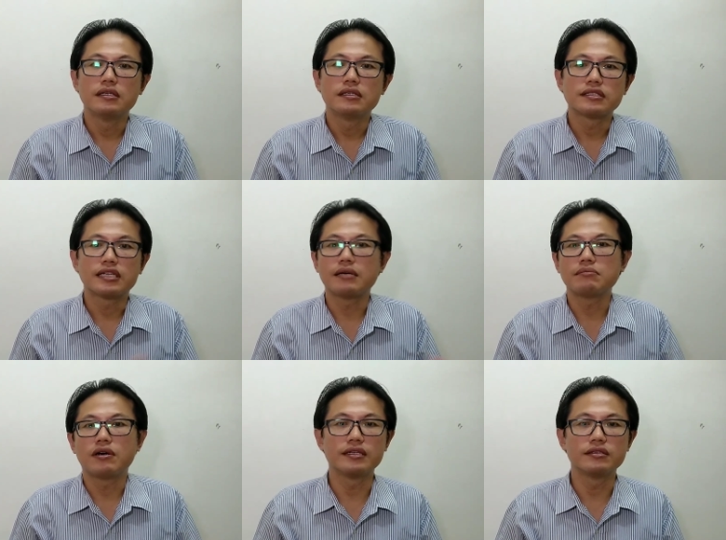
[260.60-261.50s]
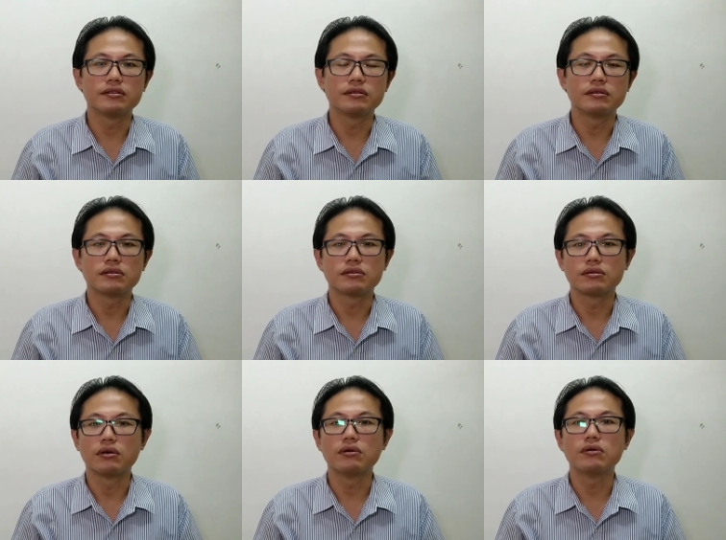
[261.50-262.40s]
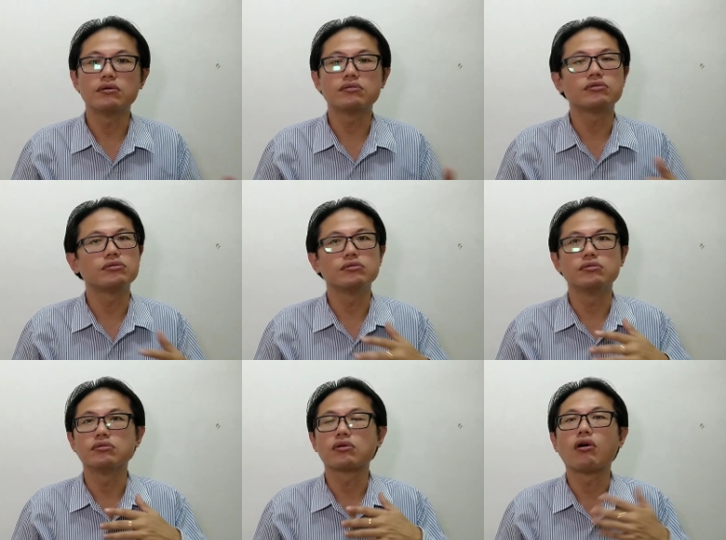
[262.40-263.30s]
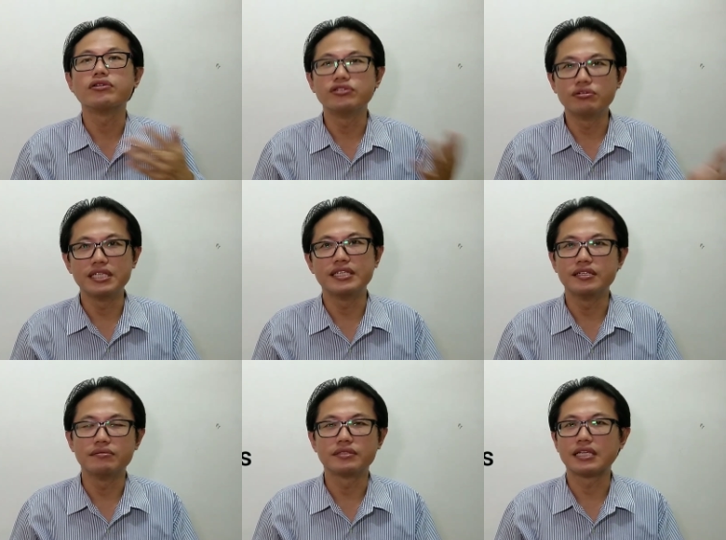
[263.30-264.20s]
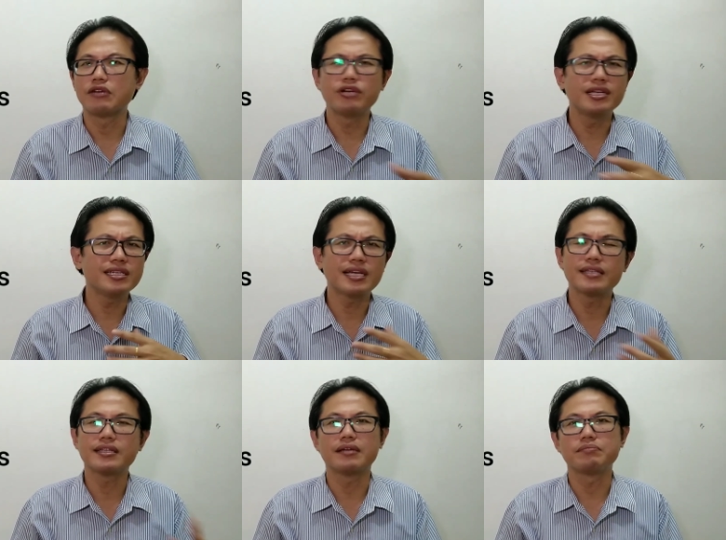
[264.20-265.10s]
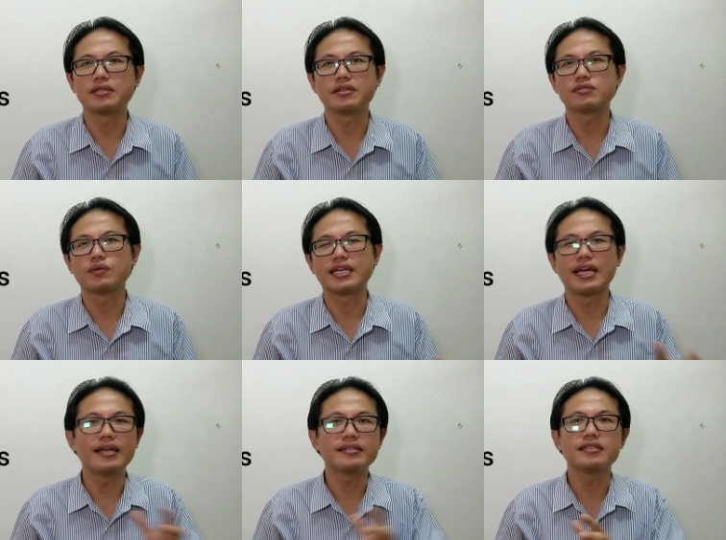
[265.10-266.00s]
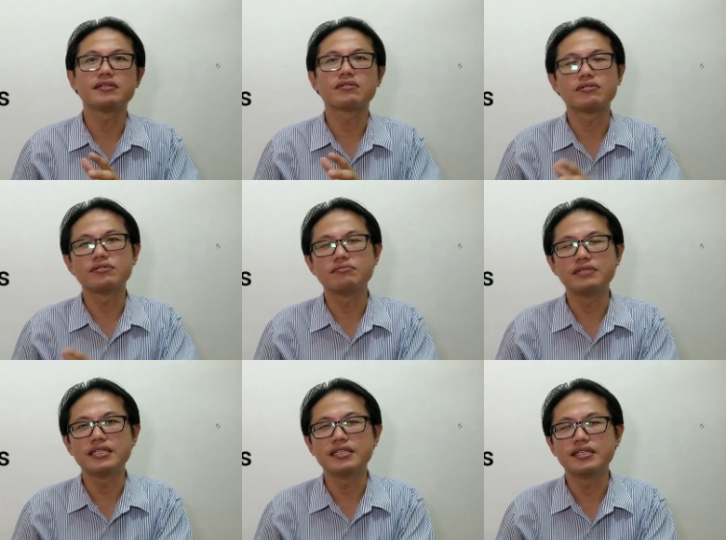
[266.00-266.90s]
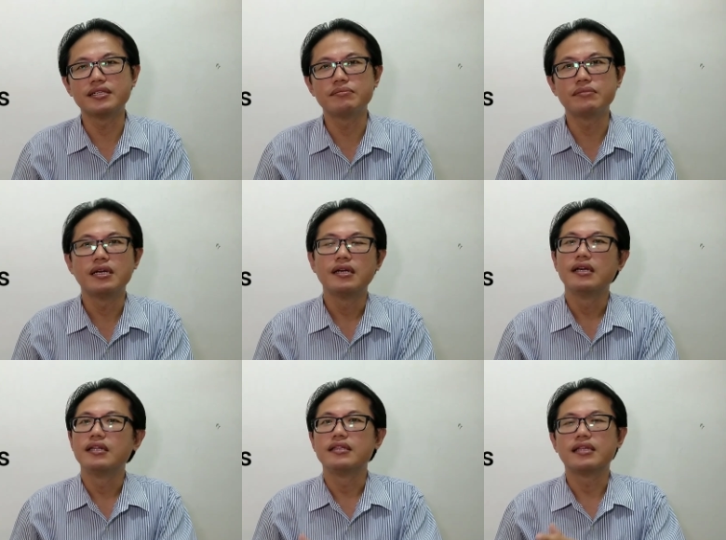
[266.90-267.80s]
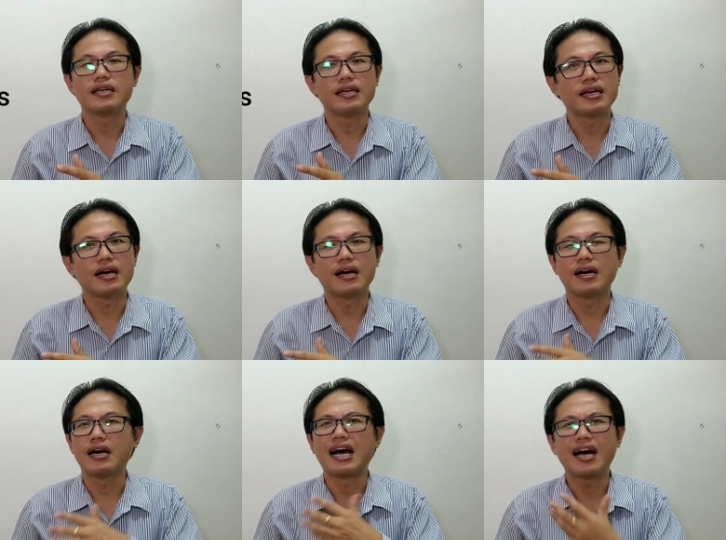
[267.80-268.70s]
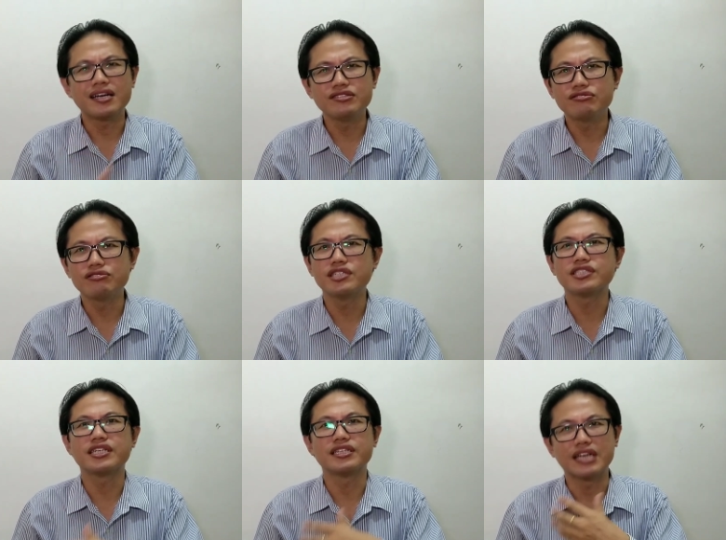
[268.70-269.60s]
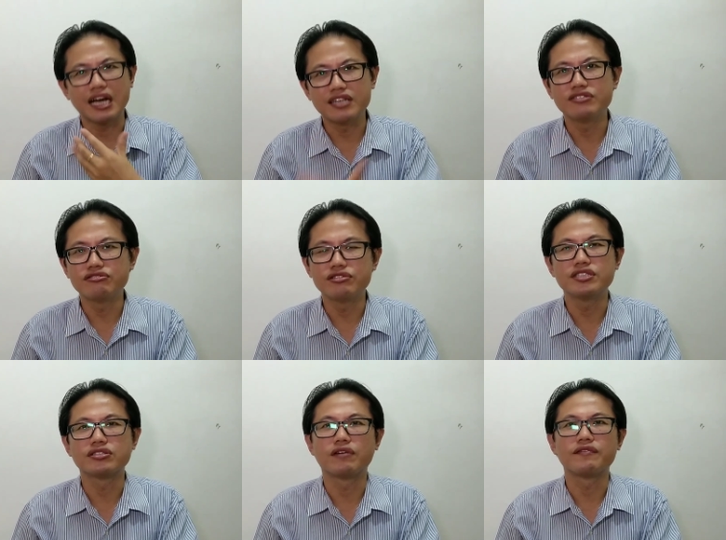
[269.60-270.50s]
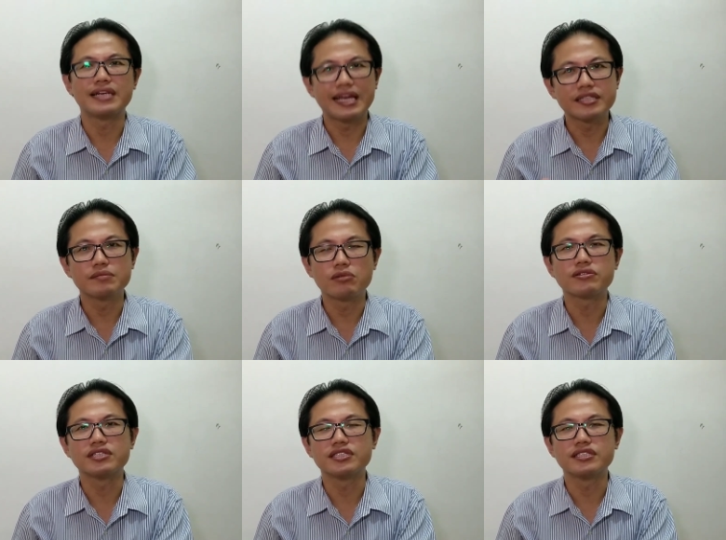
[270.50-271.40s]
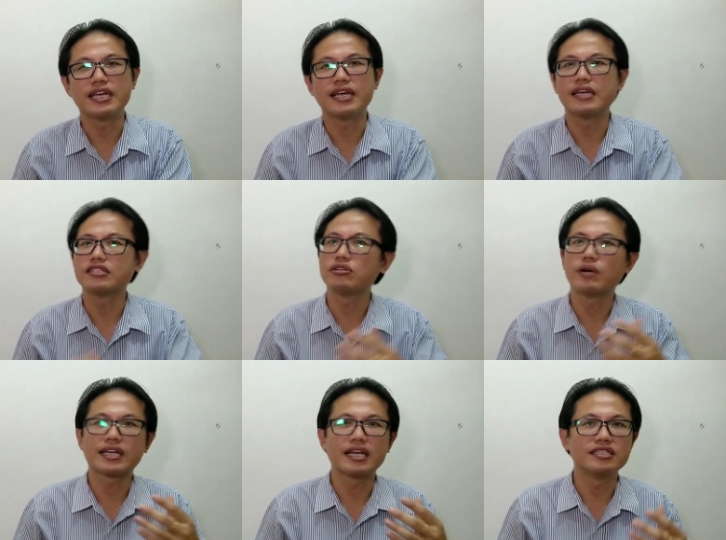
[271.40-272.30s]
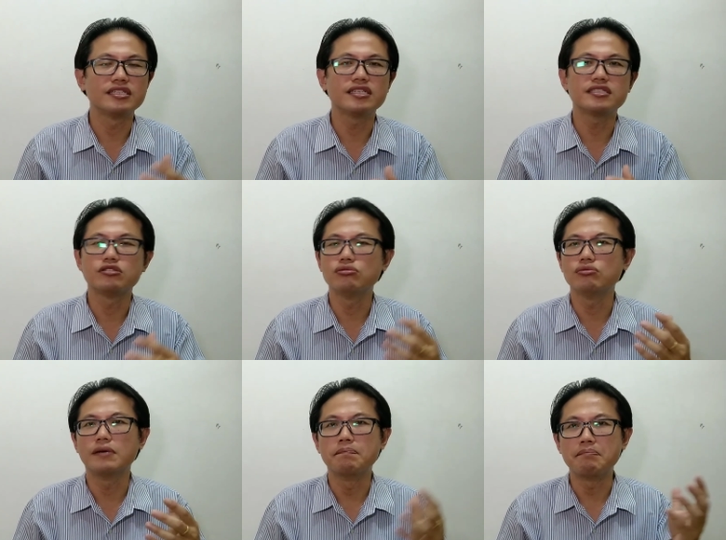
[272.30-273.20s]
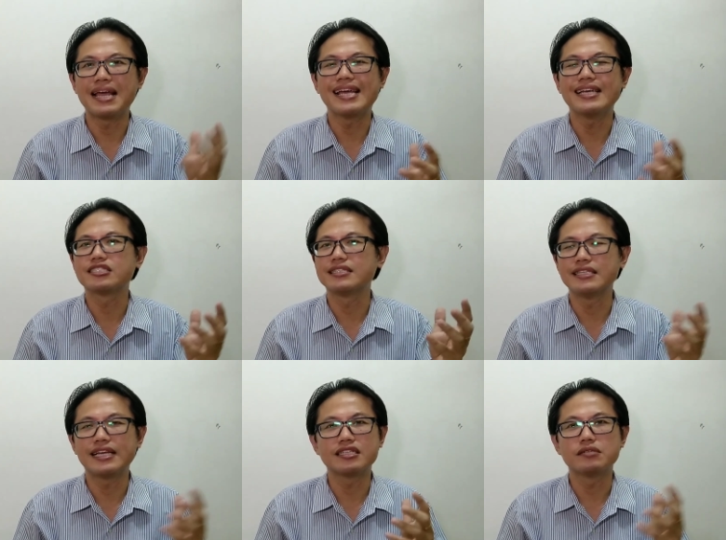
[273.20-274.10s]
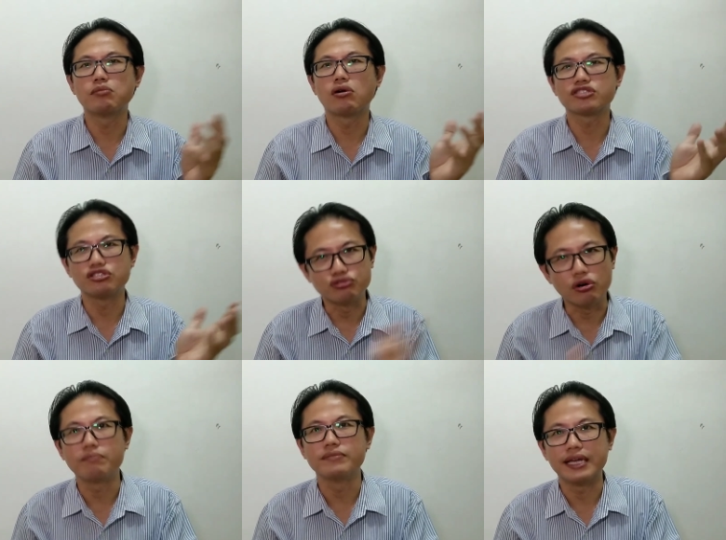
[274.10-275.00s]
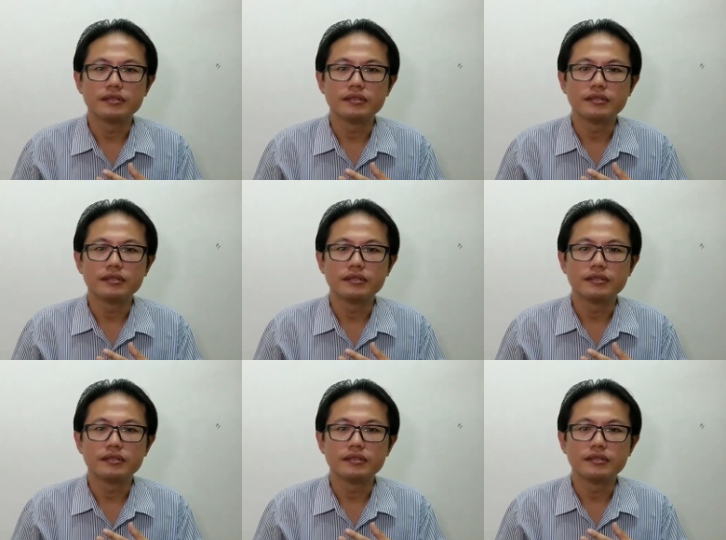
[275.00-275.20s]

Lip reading: some of them go to condominiums. I really like that because when I enter the condominium, there are hundreds and hundreds of letterboxes there, so I can just do a mass letterbox drop there.